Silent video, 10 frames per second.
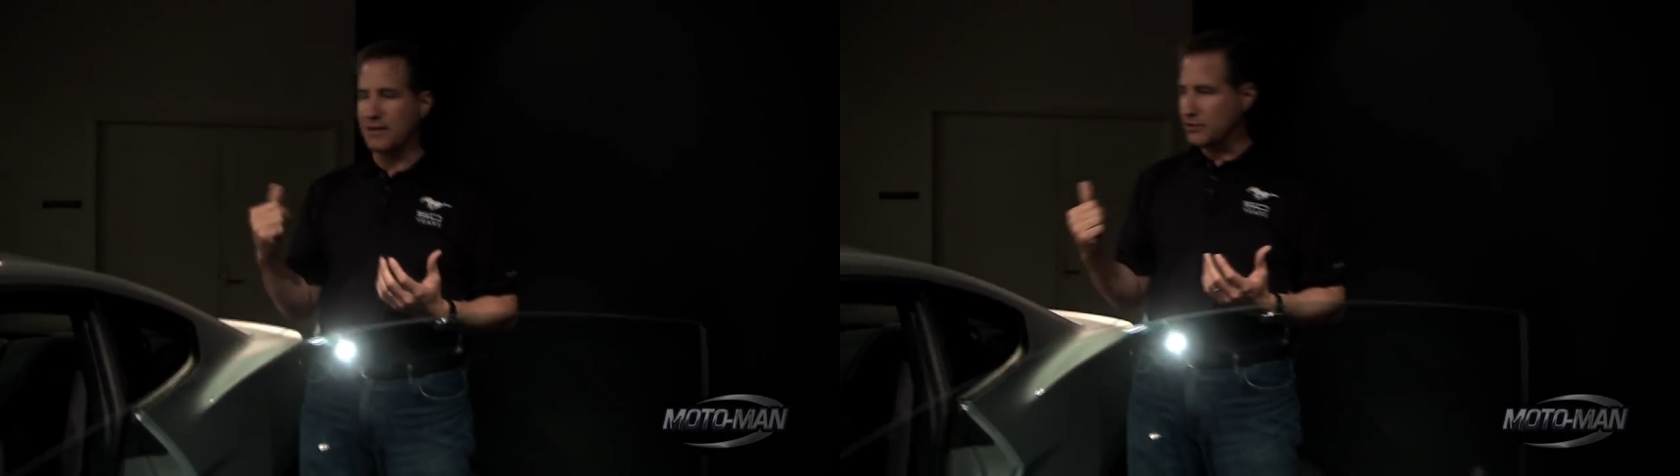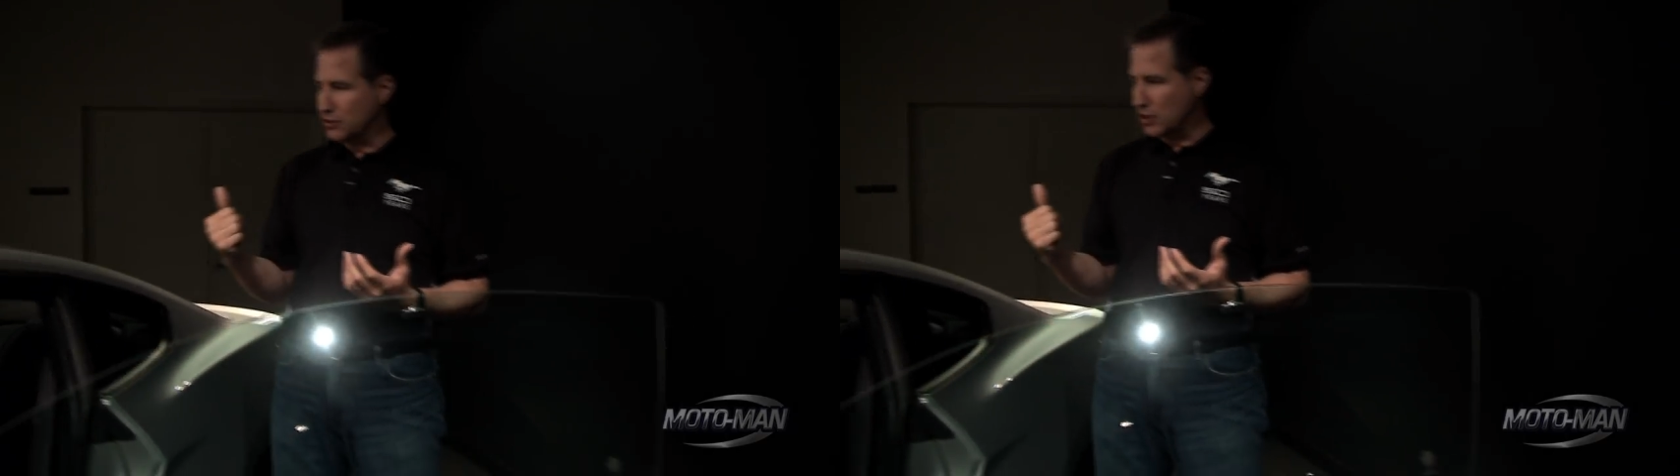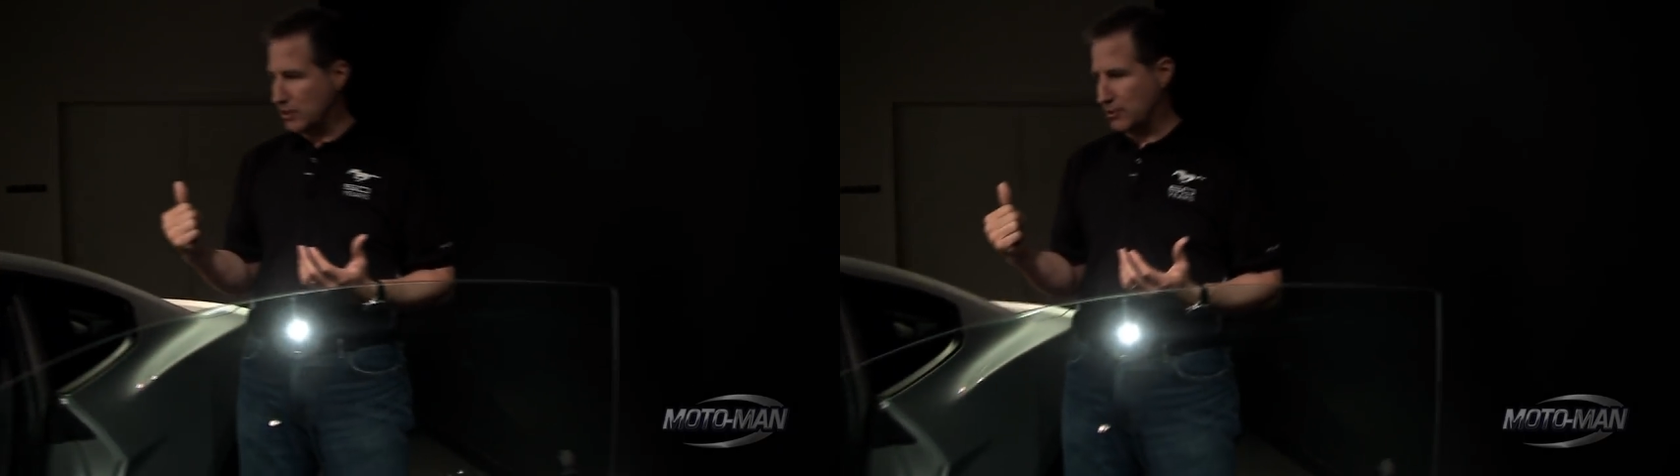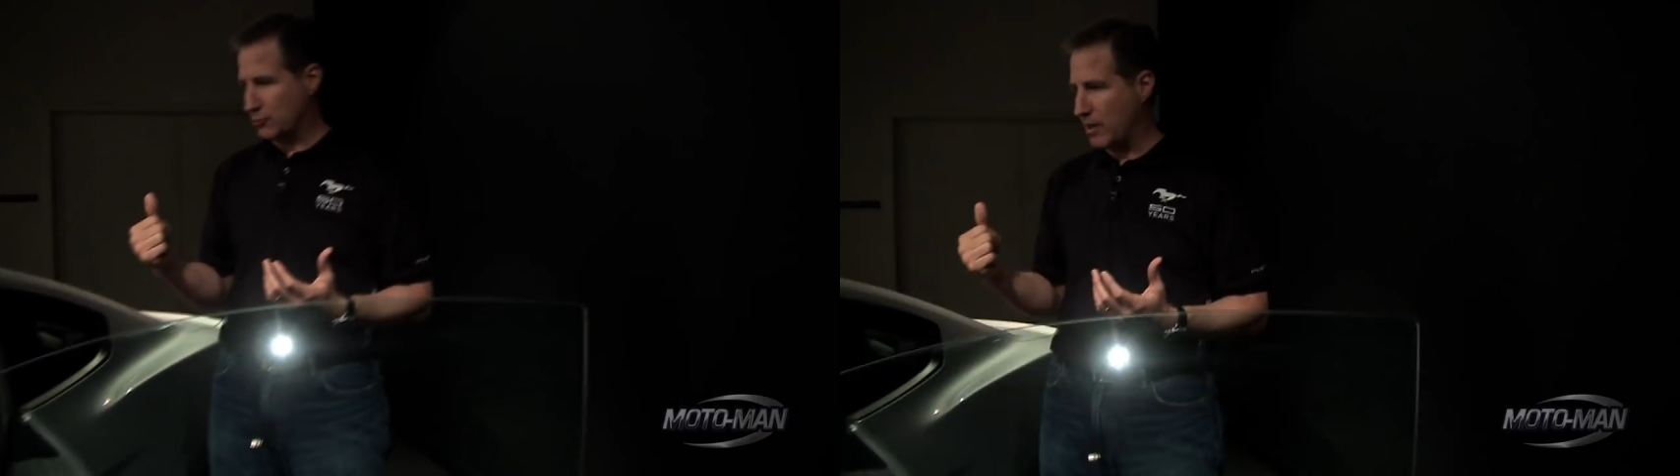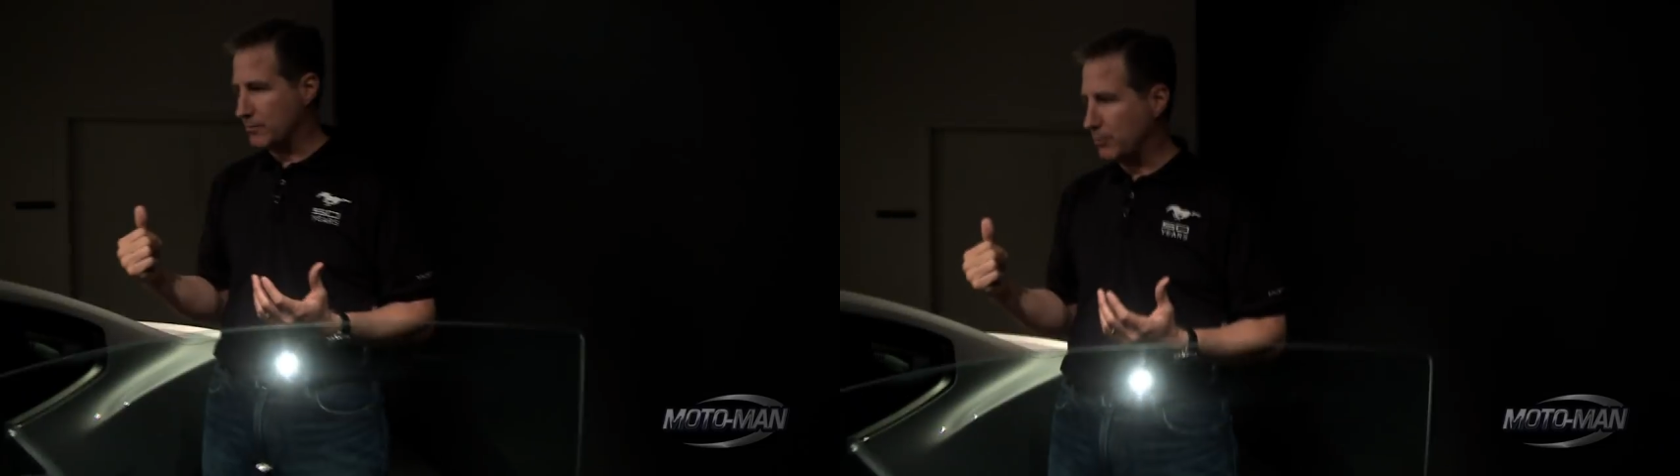It just
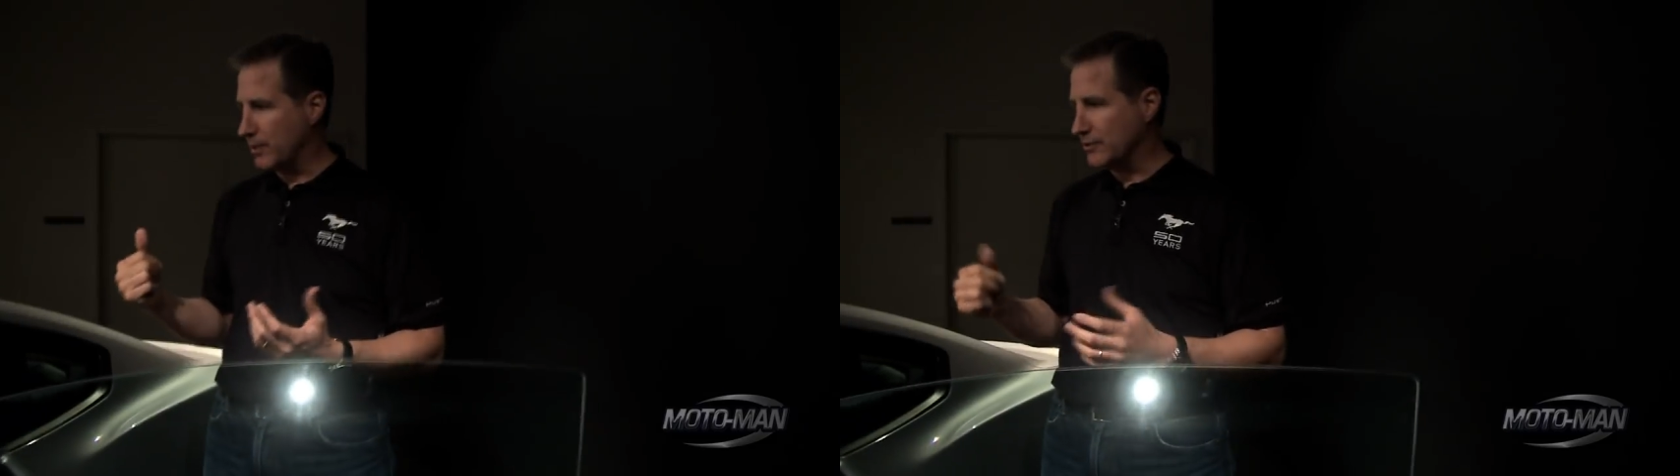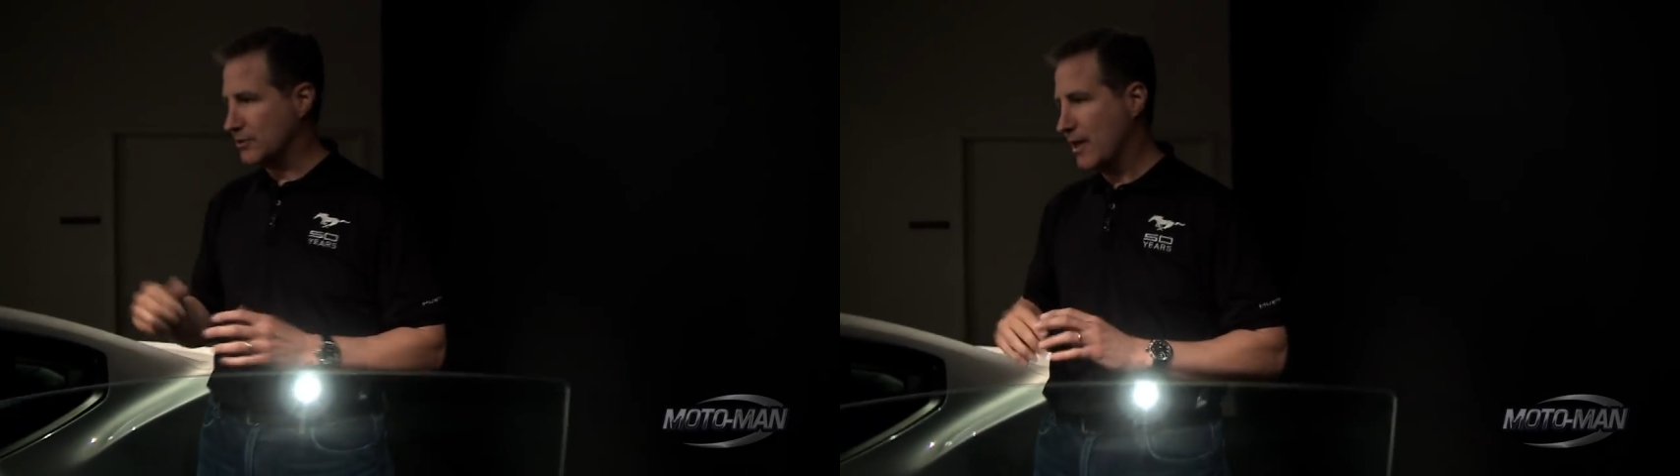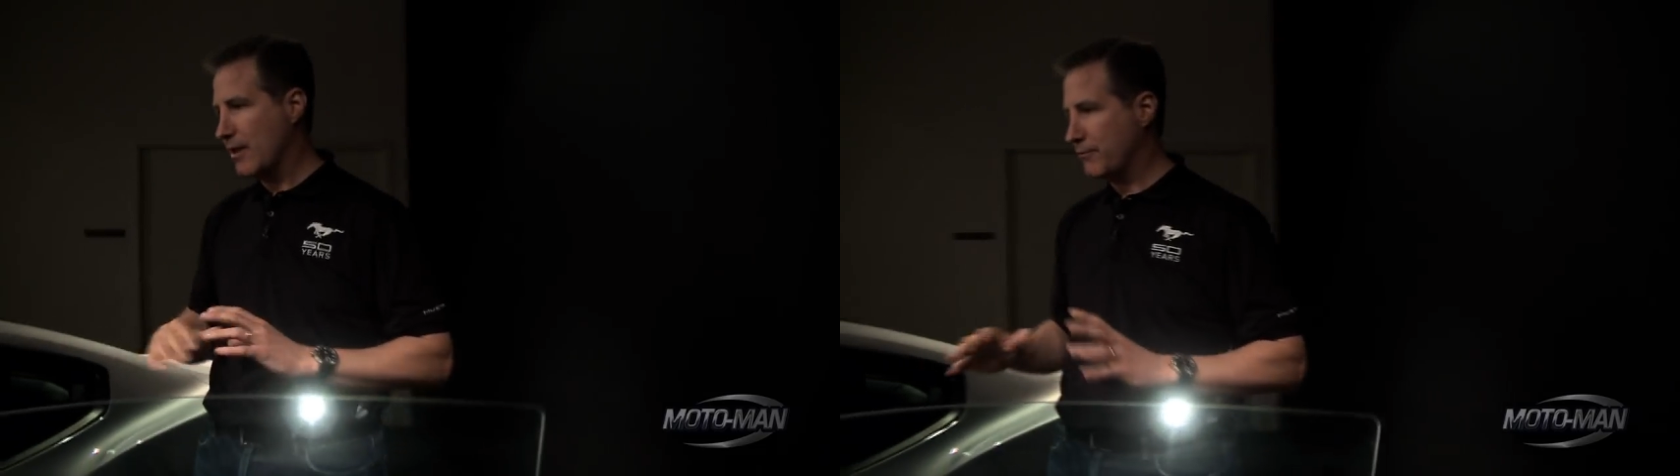clicks right in place.